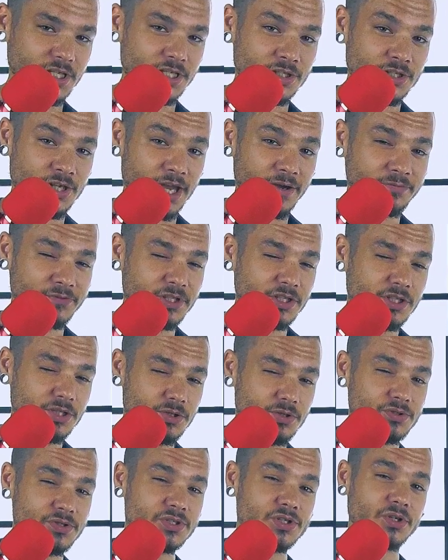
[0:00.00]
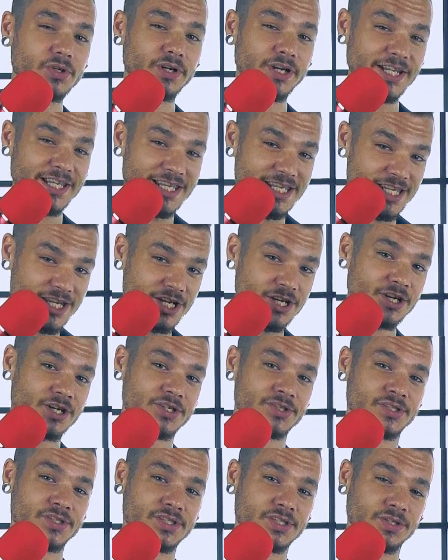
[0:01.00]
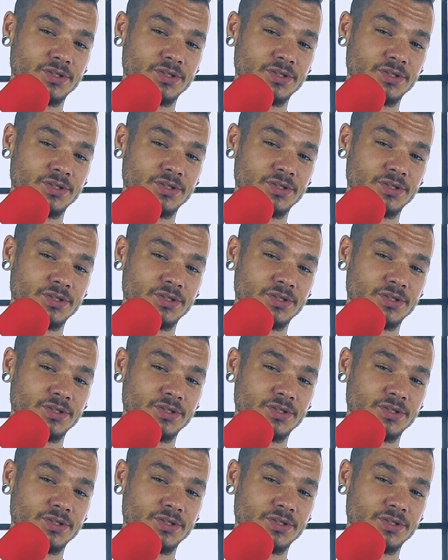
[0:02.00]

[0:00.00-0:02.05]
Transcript: You have to use your ears.